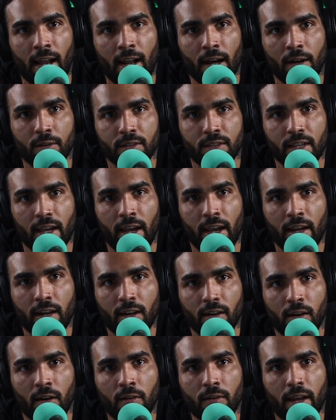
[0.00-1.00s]
was like,
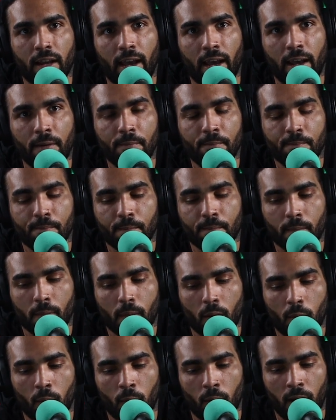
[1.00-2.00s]
okay,
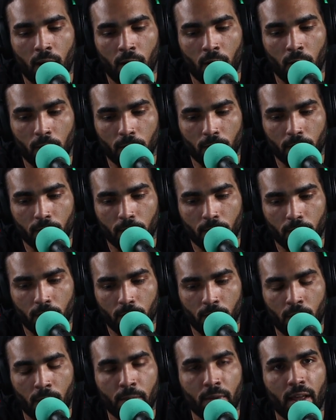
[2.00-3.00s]
well,
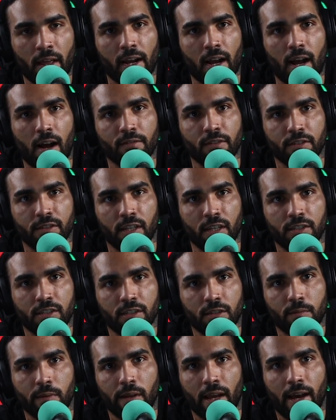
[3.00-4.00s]
remember that
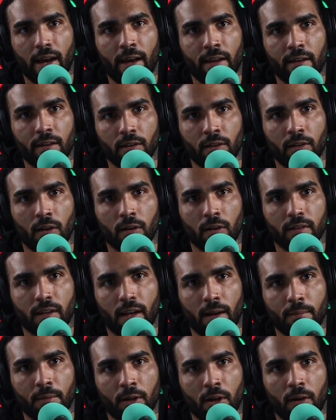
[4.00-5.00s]
conversation we had a long
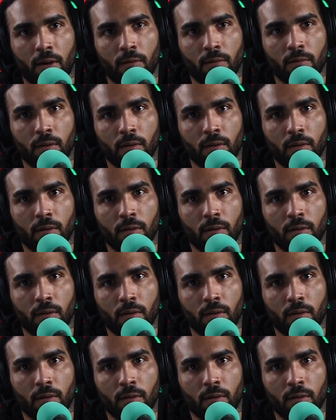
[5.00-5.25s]
time ago